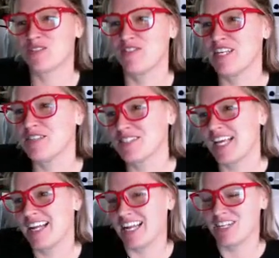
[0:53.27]
those videos
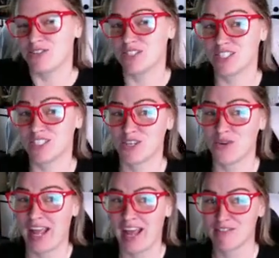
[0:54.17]
yet and you still
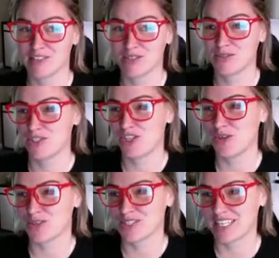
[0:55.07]
don't have a Schoology
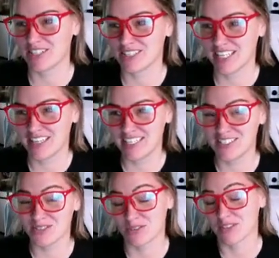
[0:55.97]
course that looks like
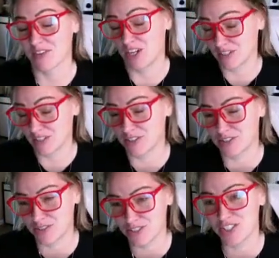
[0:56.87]
this, or if all of your
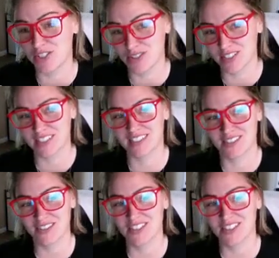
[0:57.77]
Schoology courses